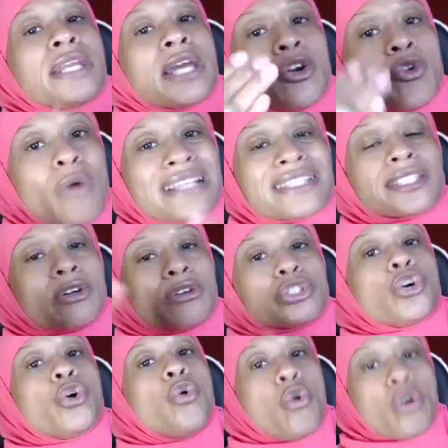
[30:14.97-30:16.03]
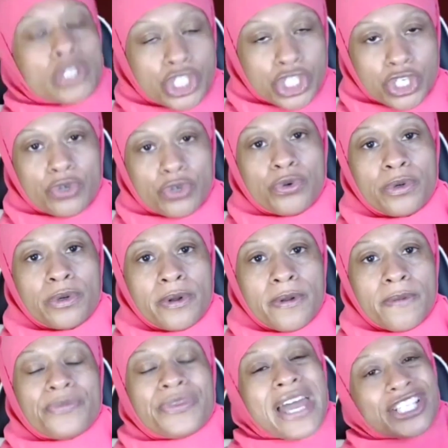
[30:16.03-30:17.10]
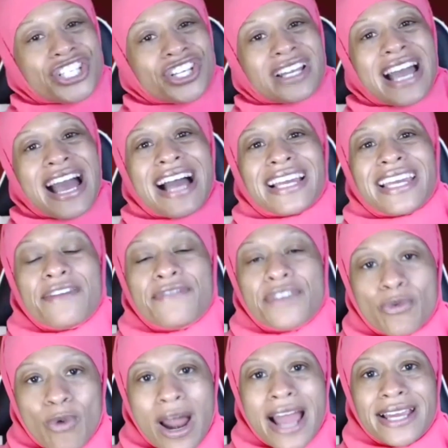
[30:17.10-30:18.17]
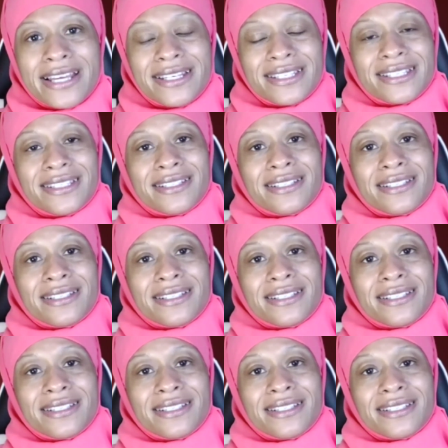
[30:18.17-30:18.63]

an aggressor towards you that's your god-given right